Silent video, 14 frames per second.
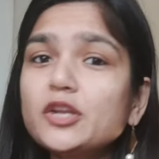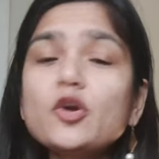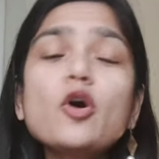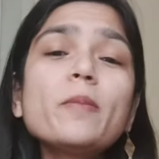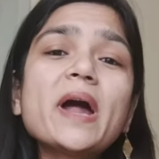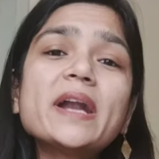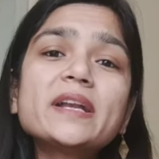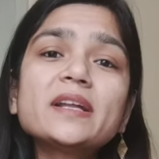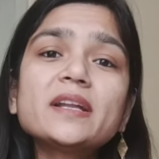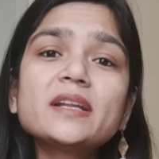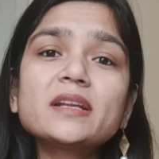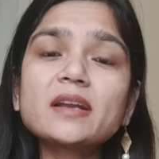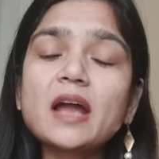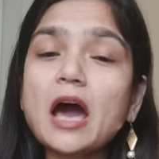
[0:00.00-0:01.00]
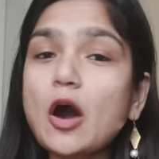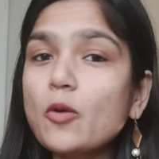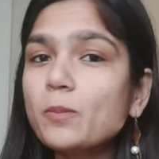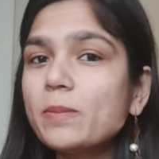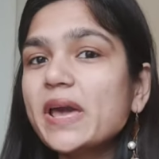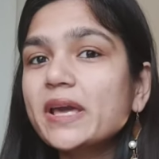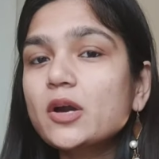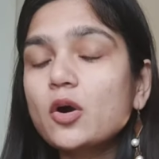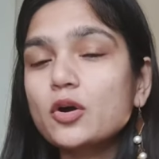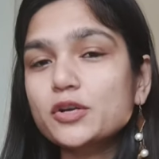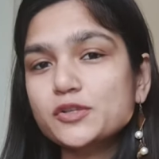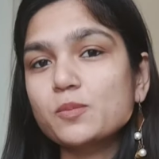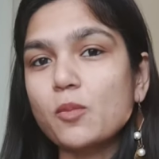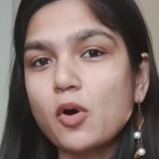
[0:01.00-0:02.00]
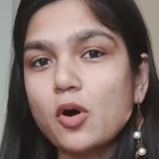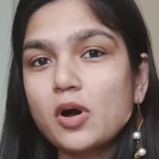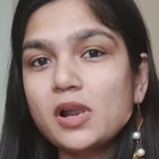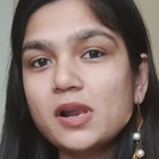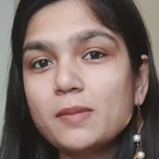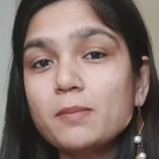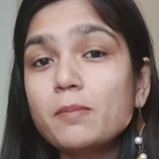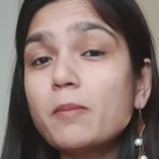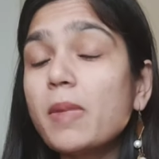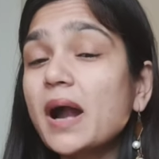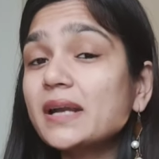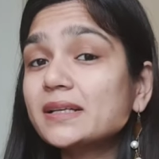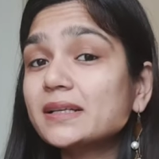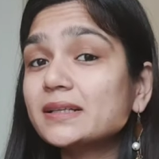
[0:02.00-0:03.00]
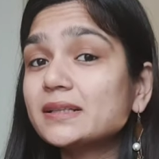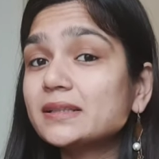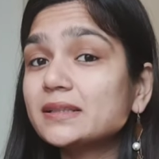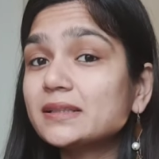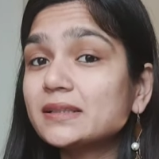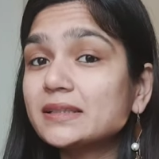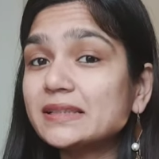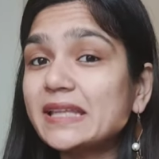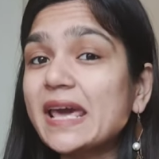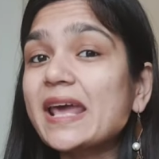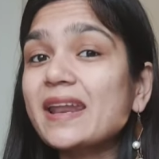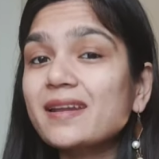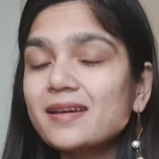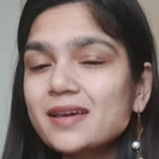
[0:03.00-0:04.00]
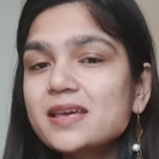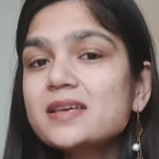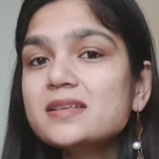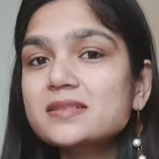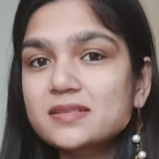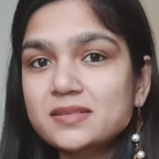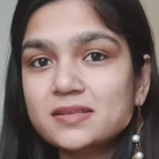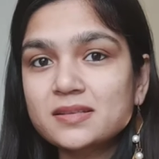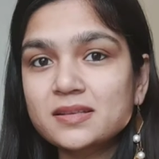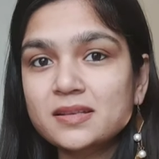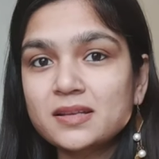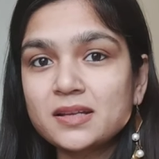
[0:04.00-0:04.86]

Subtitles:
No matter how big or small, but there is